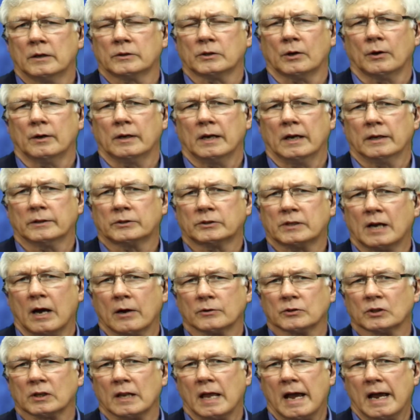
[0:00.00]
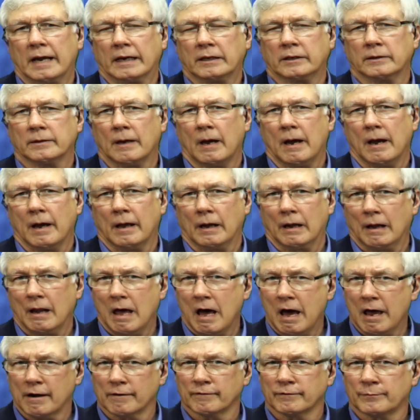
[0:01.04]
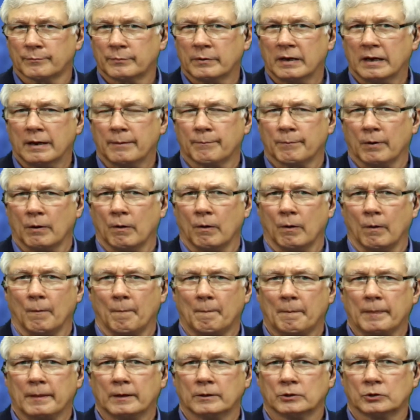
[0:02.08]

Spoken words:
So it sounds like a lot of people